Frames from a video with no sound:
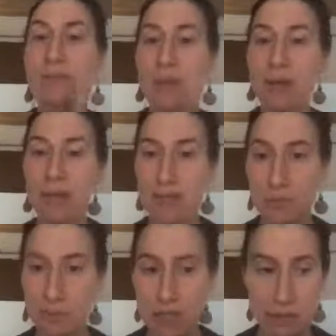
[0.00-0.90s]
that I
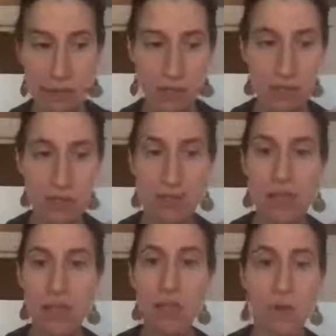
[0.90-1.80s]
could bring in the
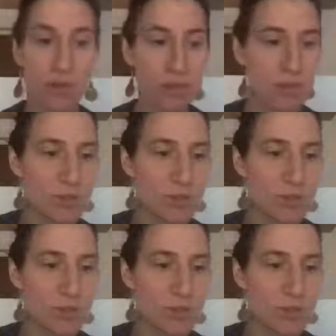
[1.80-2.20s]
resources